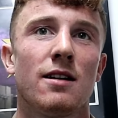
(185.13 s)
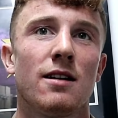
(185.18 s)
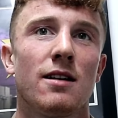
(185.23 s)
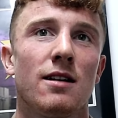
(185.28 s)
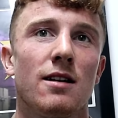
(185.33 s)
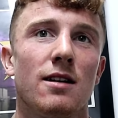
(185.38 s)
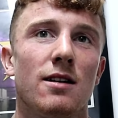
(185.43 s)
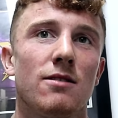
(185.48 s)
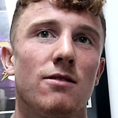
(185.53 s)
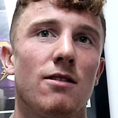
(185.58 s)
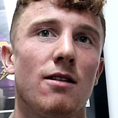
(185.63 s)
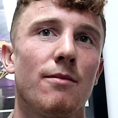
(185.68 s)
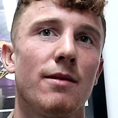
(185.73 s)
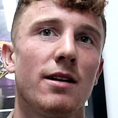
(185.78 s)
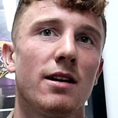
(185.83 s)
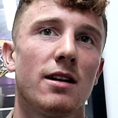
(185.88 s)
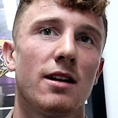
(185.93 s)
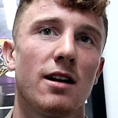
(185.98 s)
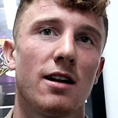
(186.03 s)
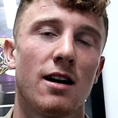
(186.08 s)
Yeah. You know what I
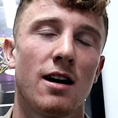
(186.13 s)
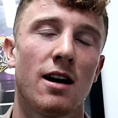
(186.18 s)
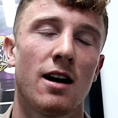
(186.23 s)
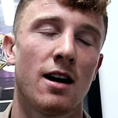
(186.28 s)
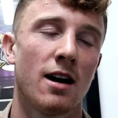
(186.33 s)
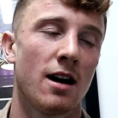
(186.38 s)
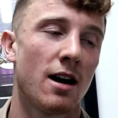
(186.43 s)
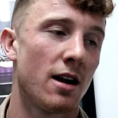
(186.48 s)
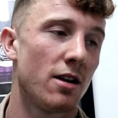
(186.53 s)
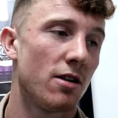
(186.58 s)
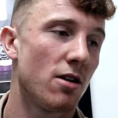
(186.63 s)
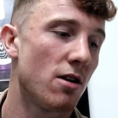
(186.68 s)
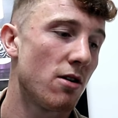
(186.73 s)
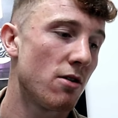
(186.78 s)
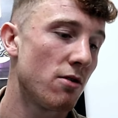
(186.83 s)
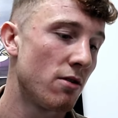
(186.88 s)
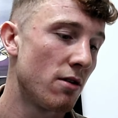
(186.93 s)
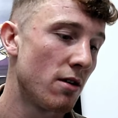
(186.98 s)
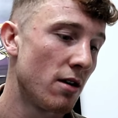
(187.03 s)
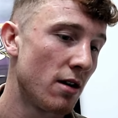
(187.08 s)
mean? I, I
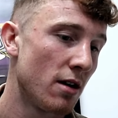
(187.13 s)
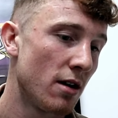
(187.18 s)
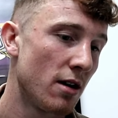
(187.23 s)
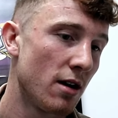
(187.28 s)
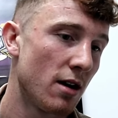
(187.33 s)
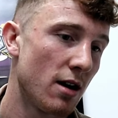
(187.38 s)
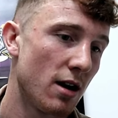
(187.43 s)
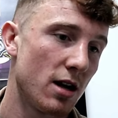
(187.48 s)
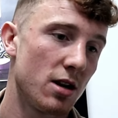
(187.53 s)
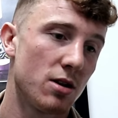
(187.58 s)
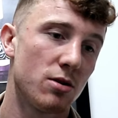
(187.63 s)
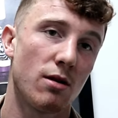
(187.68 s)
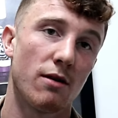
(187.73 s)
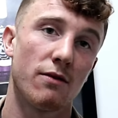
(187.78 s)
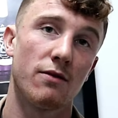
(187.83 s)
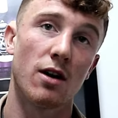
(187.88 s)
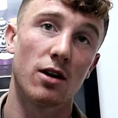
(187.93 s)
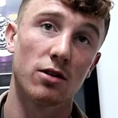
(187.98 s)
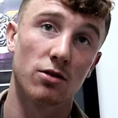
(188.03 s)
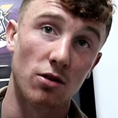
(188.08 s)
know, I know
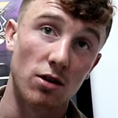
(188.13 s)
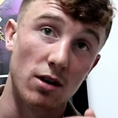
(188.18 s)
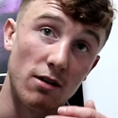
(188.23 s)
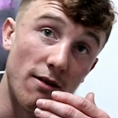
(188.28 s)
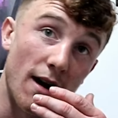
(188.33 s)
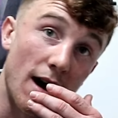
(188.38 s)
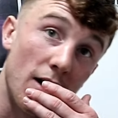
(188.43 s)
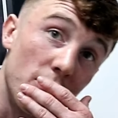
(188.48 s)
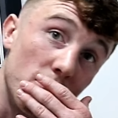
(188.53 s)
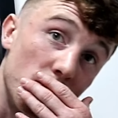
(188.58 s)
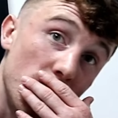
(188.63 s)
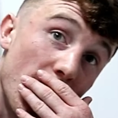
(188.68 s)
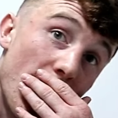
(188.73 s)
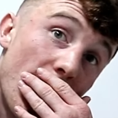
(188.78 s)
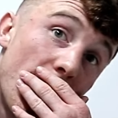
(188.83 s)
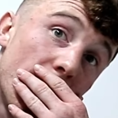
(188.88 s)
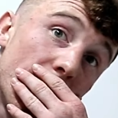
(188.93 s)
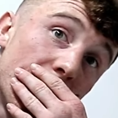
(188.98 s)
I've not done the rounds yet.